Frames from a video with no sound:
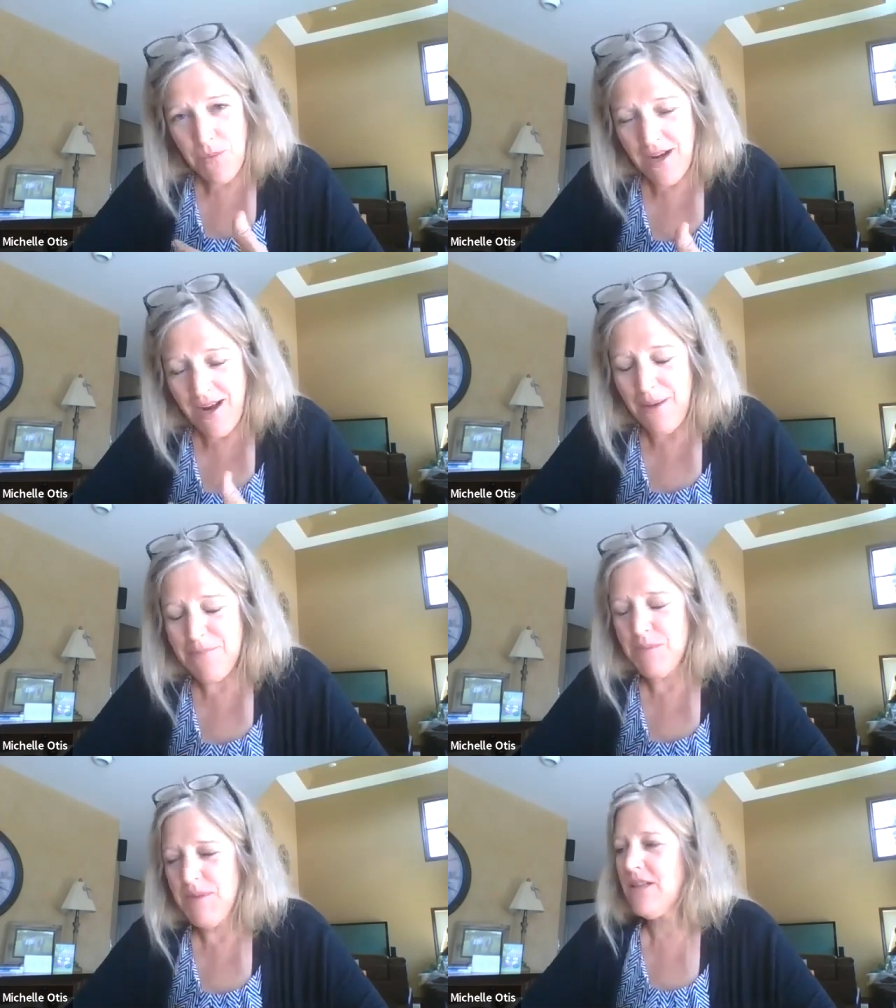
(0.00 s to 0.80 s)
we had an
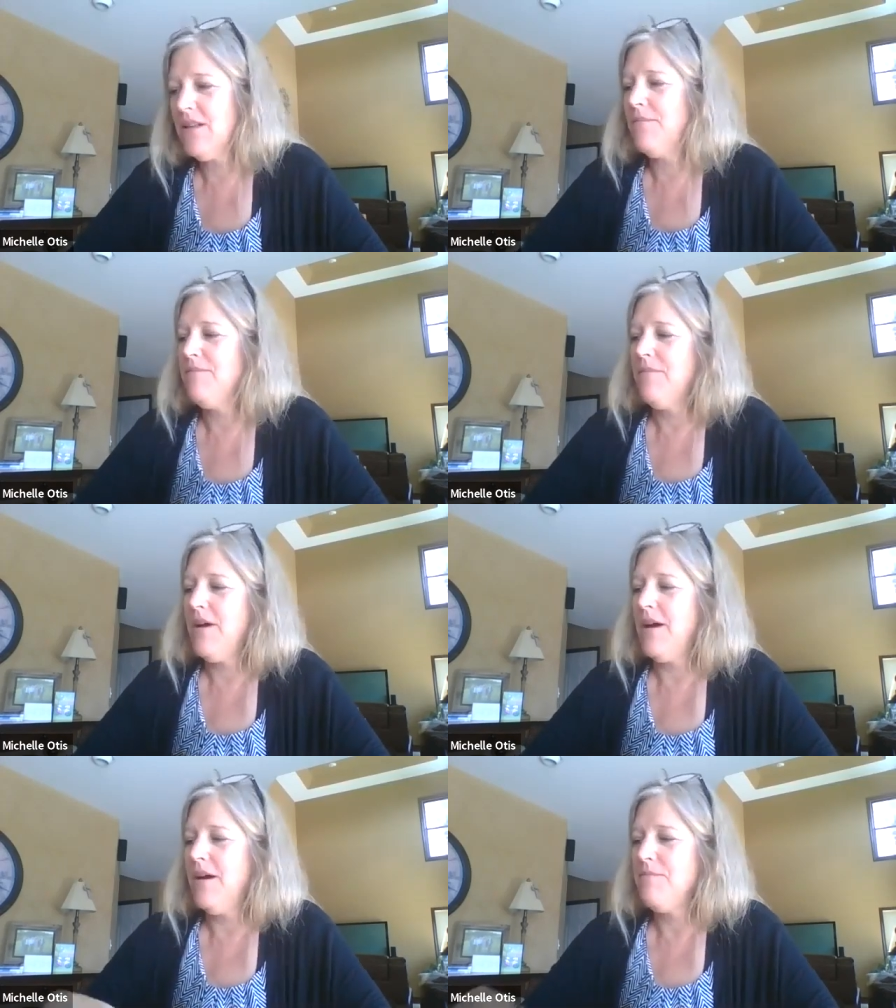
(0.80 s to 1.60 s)
Optimist Club
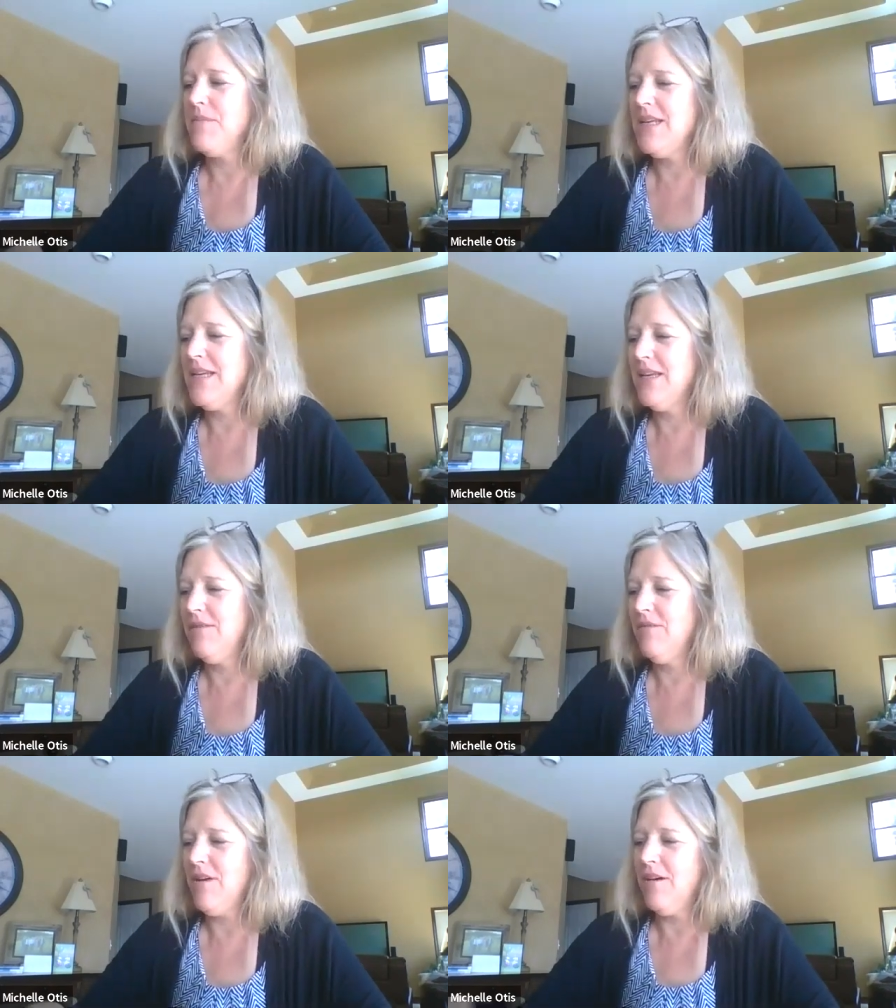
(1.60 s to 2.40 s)
meeting,
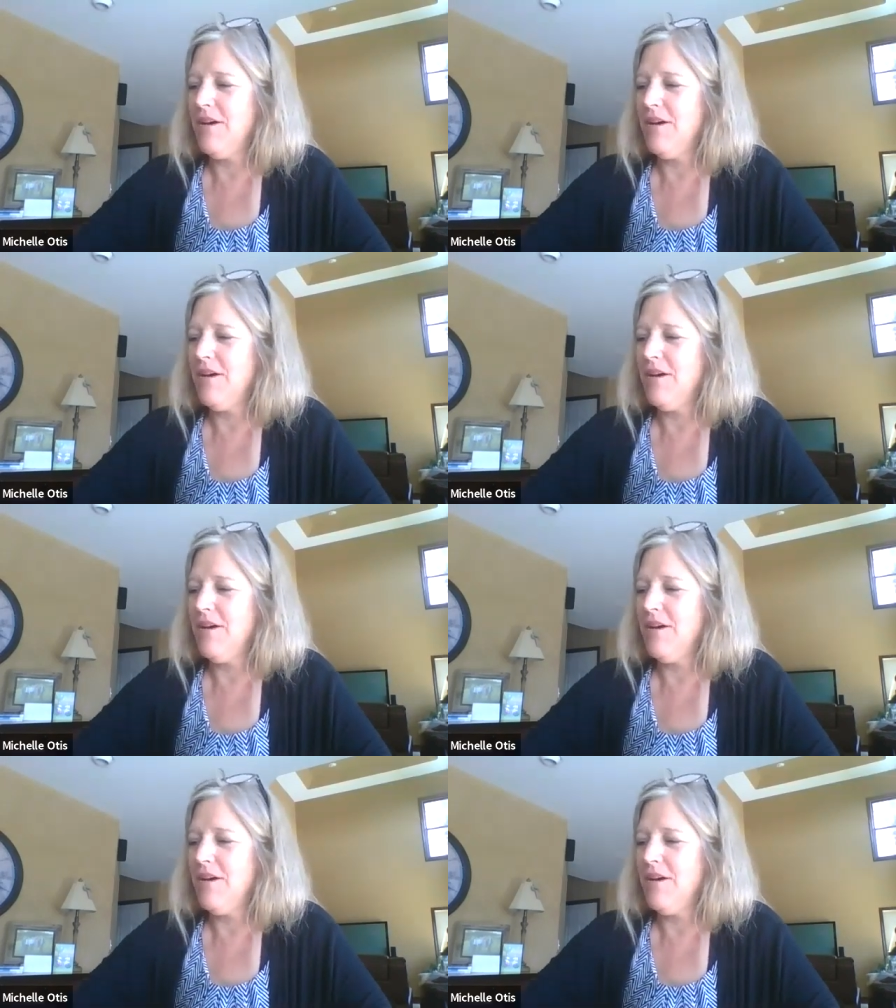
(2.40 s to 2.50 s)
and